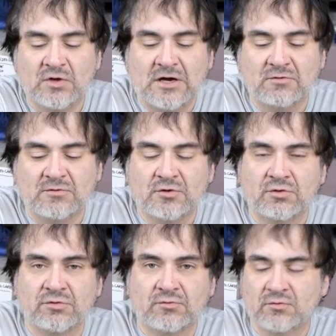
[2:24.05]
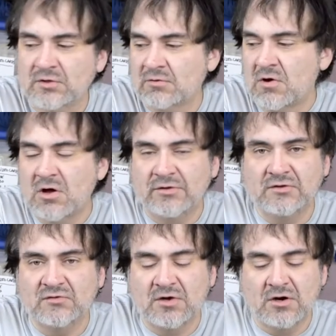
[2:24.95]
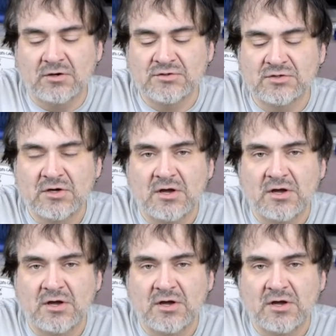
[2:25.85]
out and looked through, you know, all these cards.